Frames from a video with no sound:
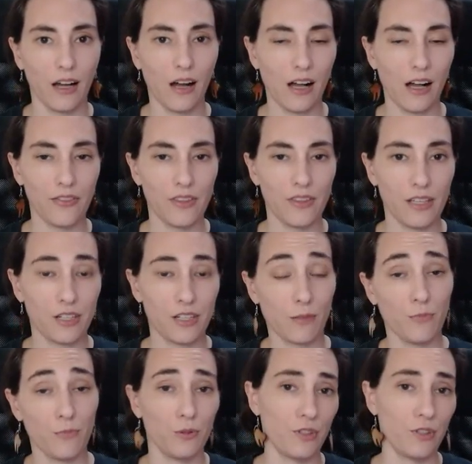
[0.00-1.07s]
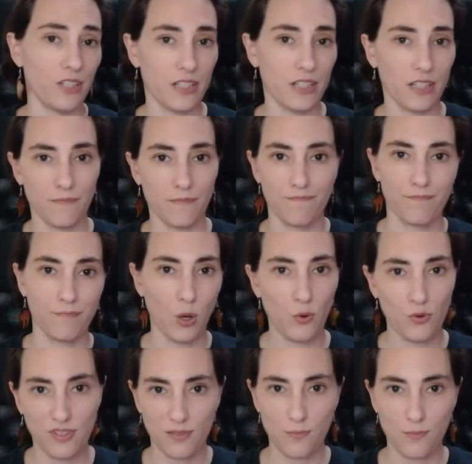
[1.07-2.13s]
on the community
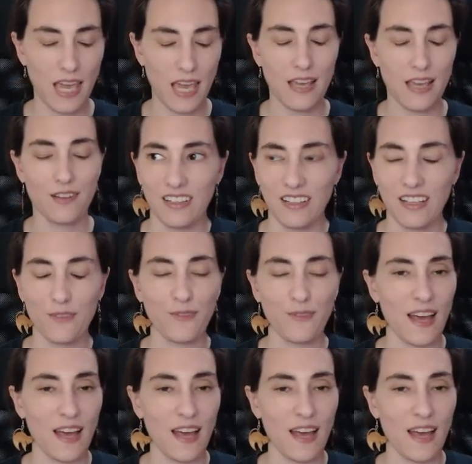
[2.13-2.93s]
posts page, if